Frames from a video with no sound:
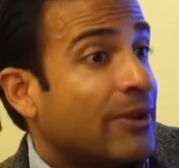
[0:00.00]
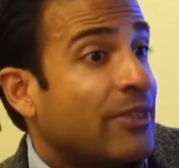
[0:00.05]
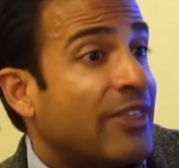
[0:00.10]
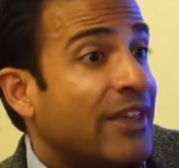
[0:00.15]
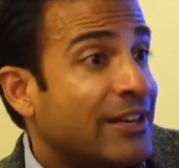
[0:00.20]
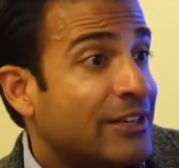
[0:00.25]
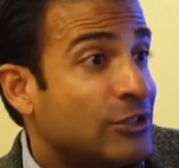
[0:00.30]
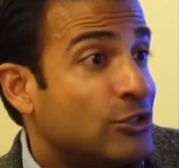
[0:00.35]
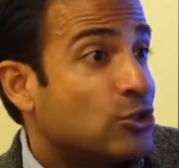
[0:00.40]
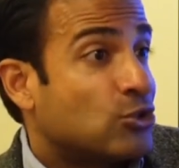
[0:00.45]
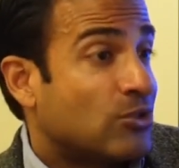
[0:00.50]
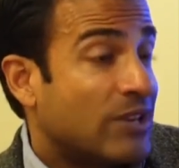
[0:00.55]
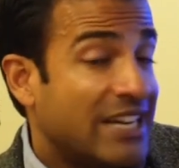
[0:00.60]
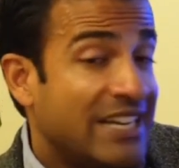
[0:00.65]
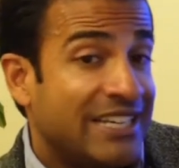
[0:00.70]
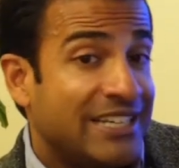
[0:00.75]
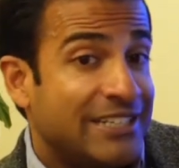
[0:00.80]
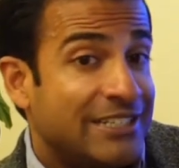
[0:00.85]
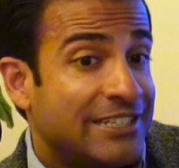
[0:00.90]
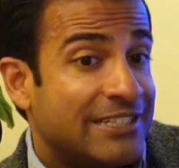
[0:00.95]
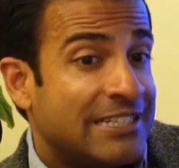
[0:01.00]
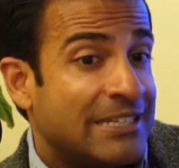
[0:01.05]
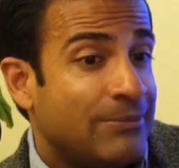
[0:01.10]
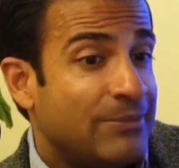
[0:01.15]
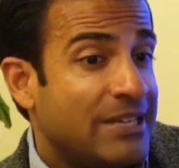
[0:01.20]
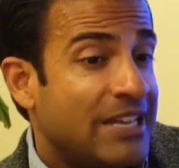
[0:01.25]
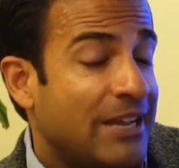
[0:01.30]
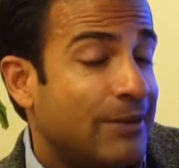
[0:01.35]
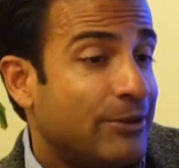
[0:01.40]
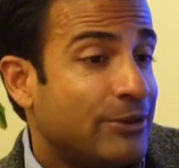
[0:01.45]
They were then
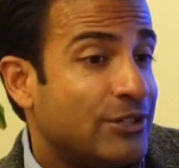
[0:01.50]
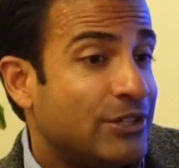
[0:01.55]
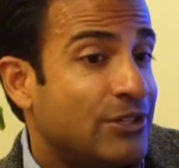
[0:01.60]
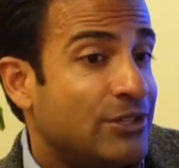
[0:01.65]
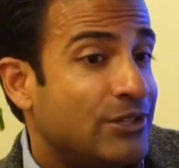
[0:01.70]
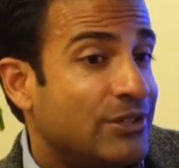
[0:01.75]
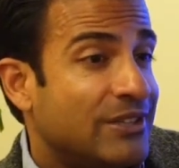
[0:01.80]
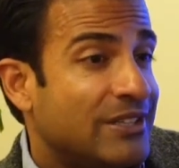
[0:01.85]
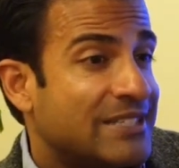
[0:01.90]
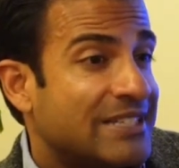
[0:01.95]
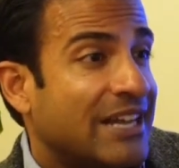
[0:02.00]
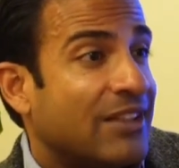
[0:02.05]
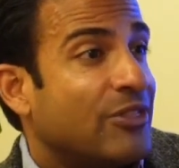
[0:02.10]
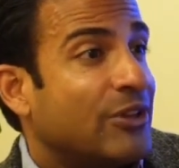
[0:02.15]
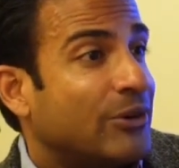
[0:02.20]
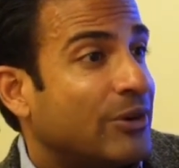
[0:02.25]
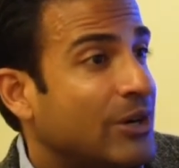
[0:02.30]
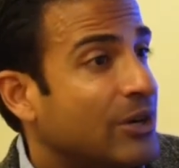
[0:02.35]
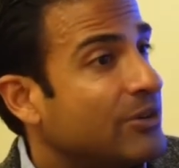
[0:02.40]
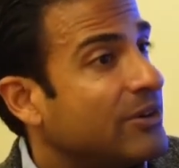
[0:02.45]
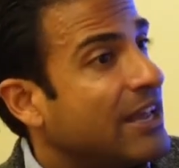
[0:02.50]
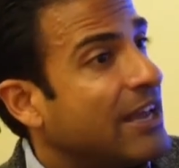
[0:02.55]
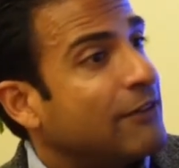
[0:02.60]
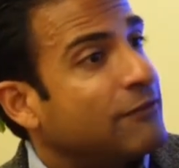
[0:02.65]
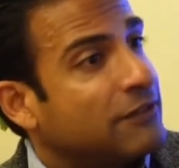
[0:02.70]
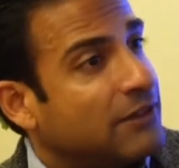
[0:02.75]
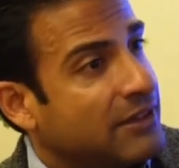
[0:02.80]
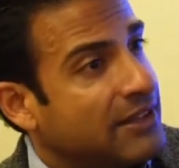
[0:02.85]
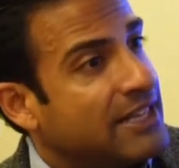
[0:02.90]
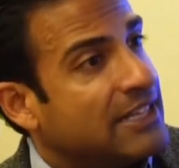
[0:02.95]
trained to be able to do this on their
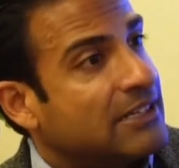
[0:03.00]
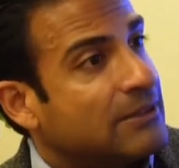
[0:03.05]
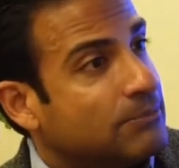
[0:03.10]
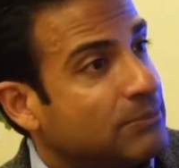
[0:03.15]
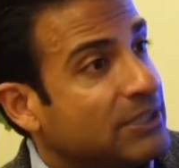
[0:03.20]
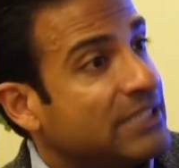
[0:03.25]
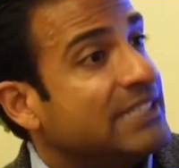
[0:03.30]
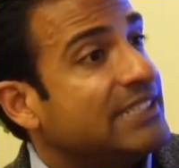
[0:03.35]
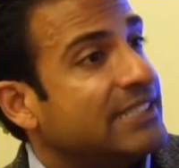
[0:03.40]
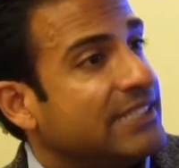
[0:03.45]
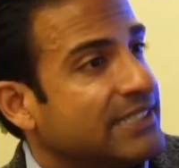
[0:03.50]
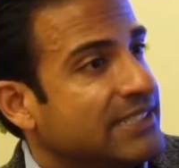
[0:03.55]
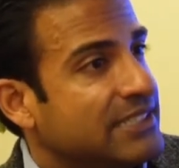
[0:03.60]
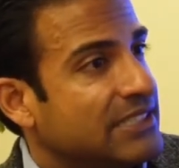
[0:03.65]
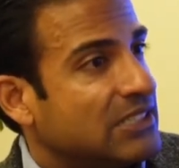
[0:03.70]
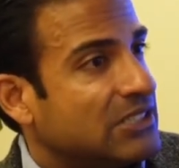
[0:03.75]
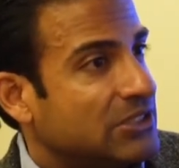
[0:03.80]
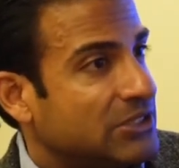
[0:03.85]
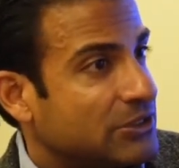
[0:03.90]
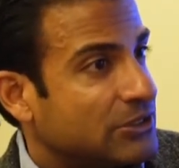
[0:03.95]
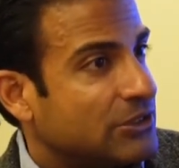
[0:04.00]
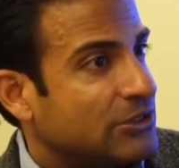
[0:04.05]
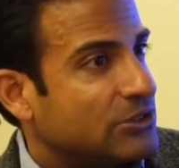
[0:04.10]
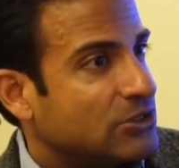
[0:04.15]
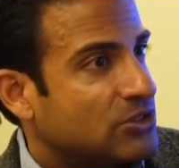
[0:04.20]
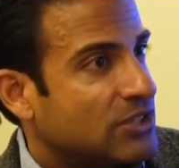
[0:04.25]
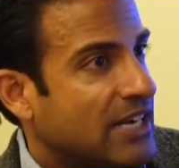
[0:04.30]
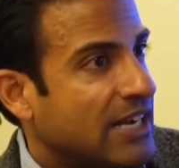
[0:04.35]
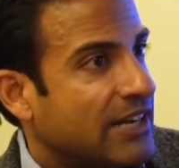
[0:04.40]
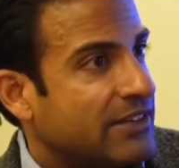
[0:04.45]
own after they completed the
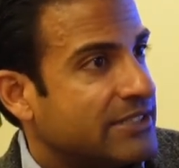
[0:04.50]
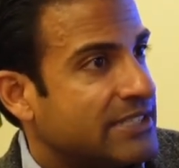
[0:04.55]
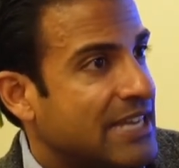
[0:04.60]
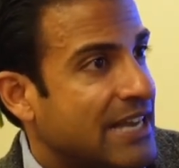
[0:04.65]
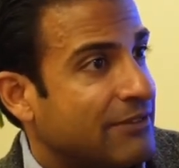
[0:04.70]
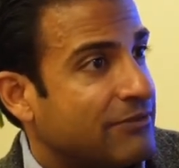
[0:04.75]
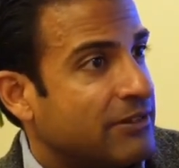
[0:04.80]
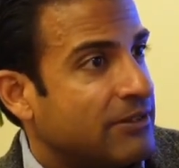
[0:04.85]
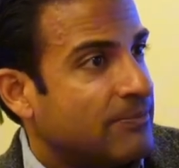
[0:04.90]
clinical trial.